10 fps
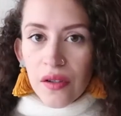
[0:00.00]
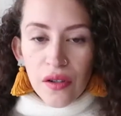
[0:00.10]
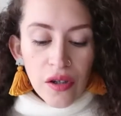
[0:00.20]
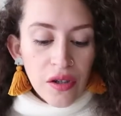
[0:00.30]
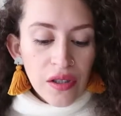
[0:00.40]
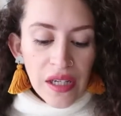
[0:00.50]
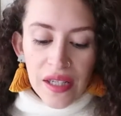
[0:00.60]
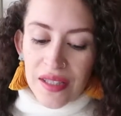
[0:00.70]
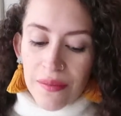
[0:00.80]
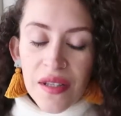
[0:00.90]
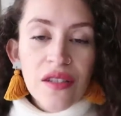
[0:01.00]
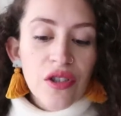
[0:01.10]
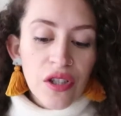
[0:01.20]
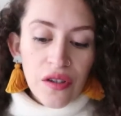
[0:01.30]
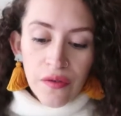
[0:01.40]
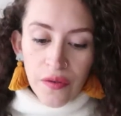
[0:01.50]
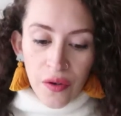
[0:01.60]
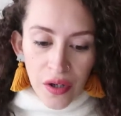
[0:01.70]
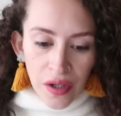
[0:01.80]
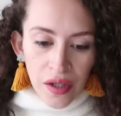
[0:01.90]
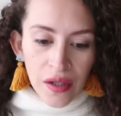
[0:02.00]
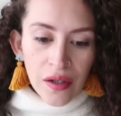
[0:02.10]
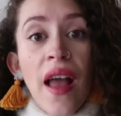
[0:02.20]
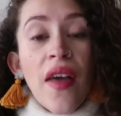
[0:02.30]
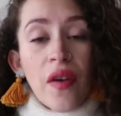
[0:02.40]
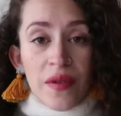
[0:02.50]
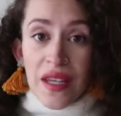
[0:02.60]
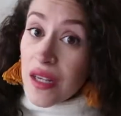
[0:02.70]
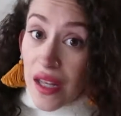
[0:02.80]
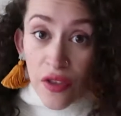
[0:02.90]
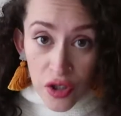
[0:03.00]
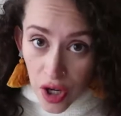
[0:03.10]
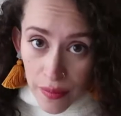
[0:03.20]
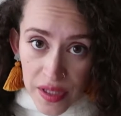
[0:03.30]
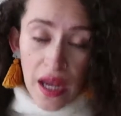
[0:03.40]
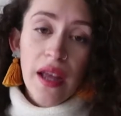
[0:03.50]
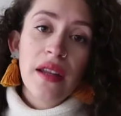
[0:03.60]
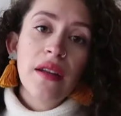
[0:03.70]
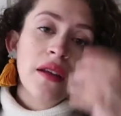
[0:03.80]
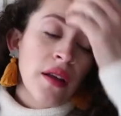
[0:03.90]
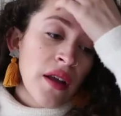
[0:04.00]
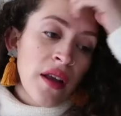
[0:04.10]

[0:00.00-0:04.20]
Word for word: your girl needed something she could afford and that was gonna get the job done